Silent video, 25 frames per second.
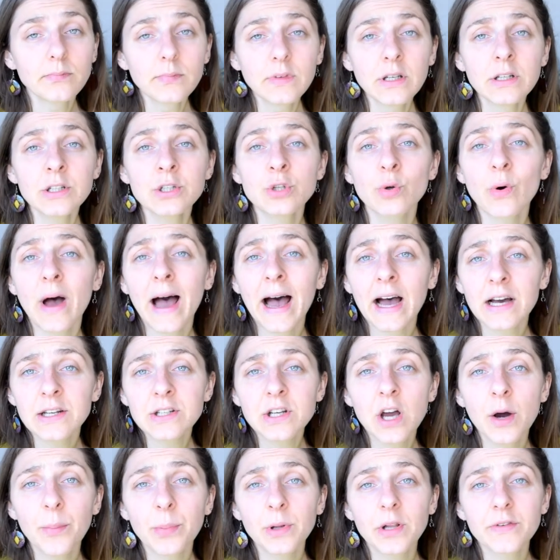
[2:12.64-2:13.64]
so add a
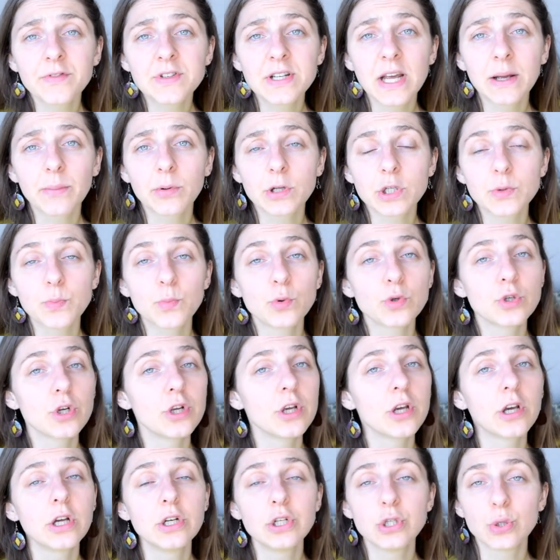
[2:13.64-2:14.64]
couple of tablespoons, or
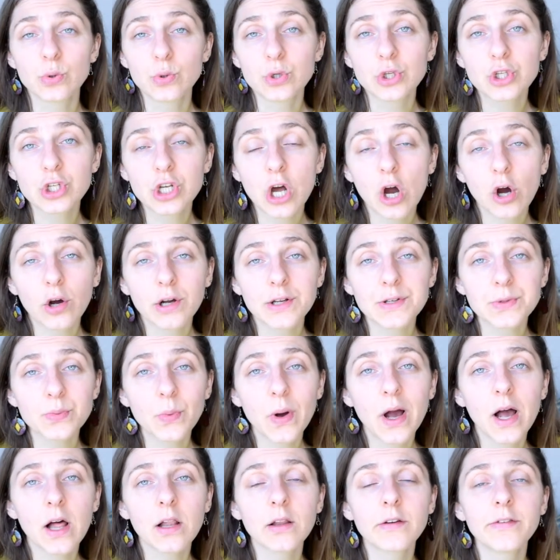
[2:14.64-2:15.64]
you can do stock as
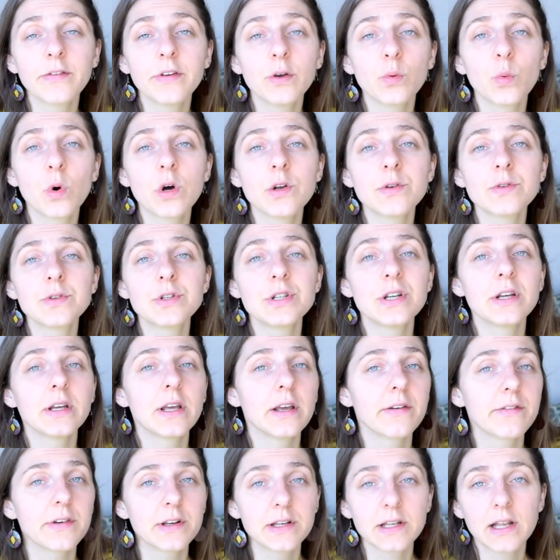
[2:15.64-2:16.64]
well if you want to
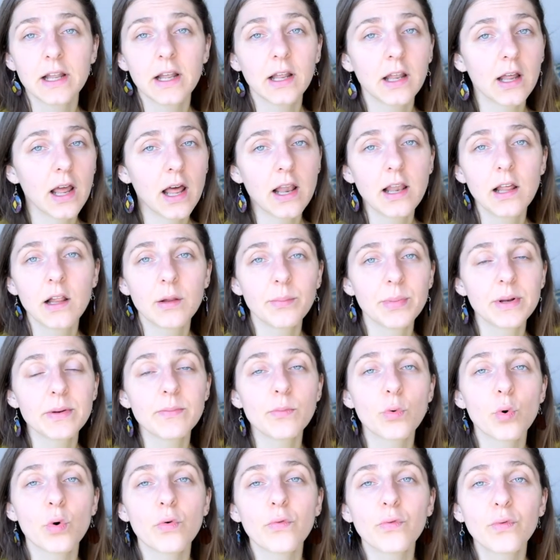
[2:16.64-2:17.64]
give it a little bit
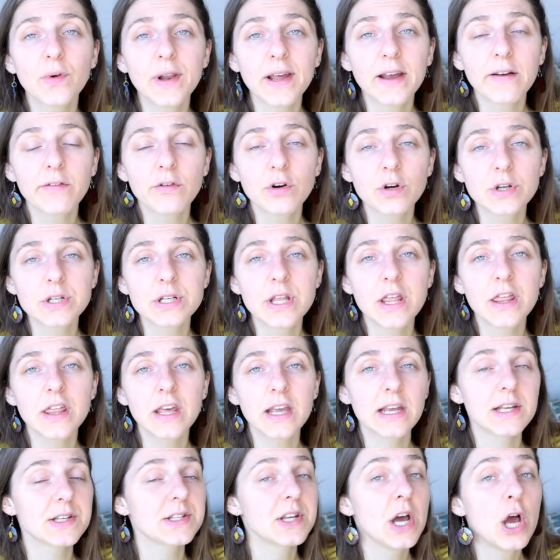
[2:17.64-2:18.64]
more flavor to
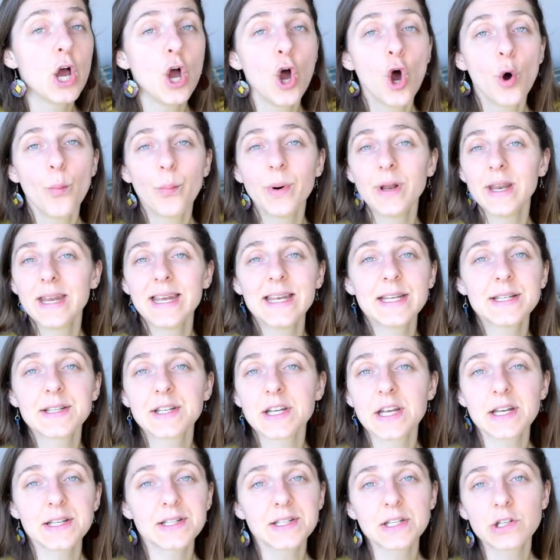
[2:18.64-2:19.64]
things. But
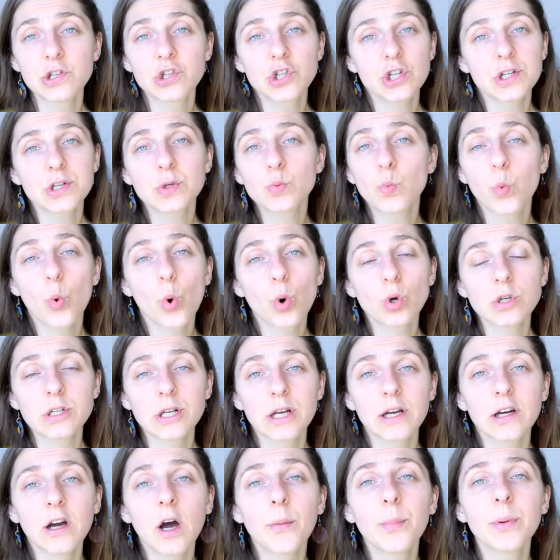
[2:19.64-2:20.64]
easiest is just water,
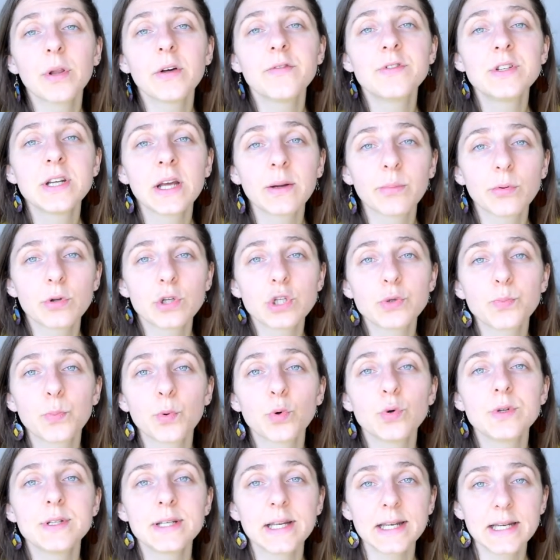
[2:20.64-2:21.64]
a couple of
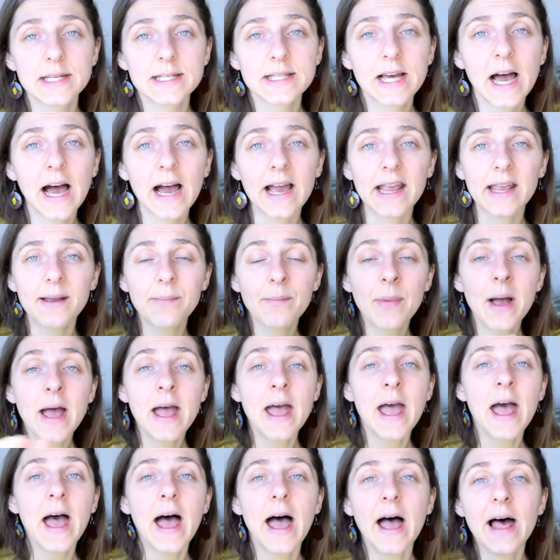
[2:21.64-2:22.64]
tablespoons at a time.
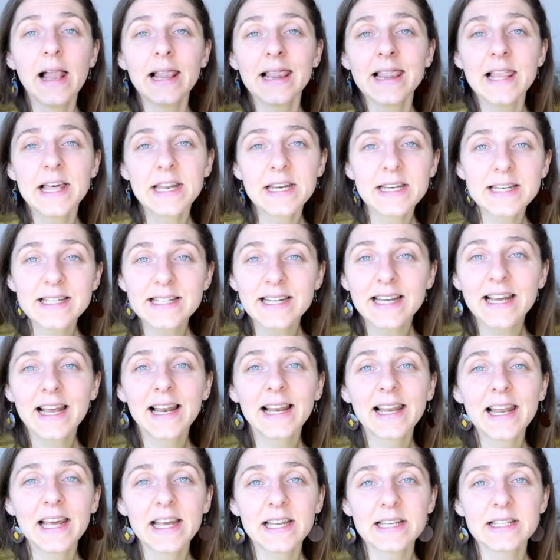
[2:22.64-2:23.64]
Let it
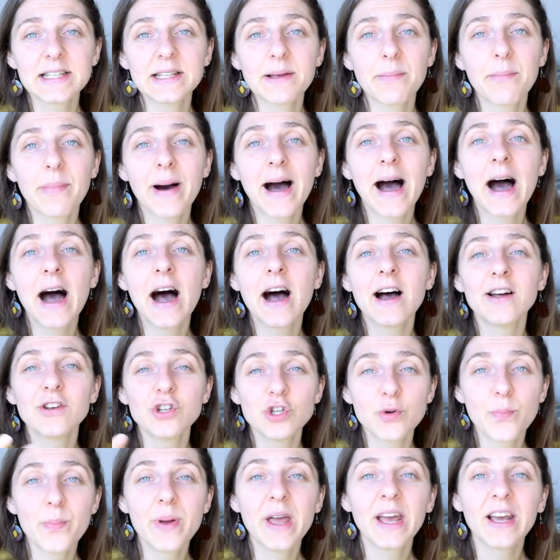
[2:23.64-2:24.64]
deglaze the pan
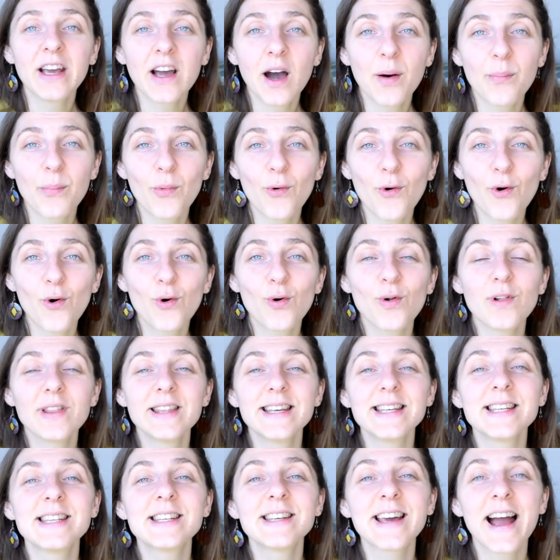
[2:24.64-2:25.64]
to pick up all
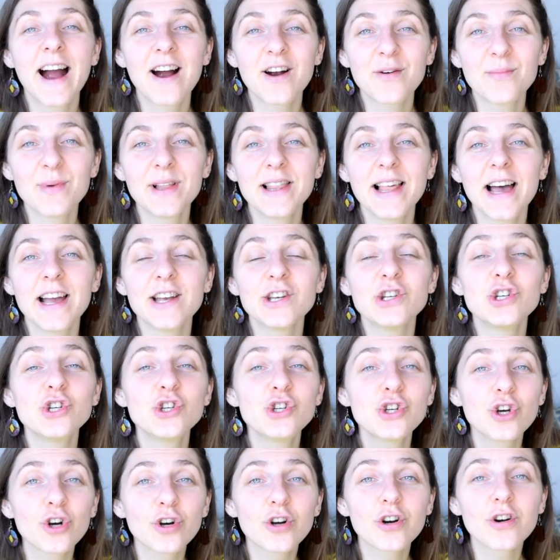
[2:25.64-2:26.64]
this caramelized
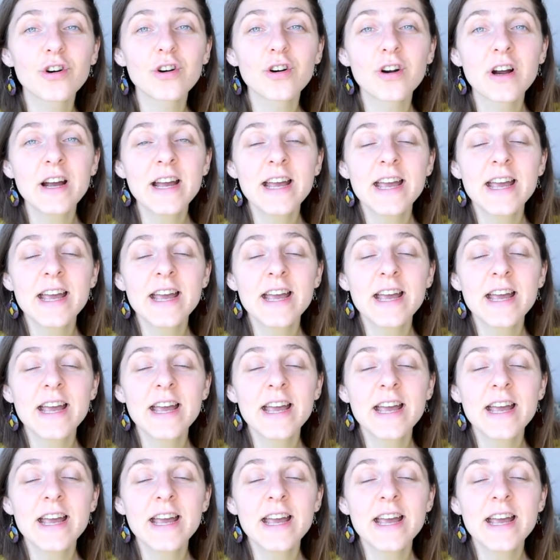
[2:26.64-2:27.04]
sugar,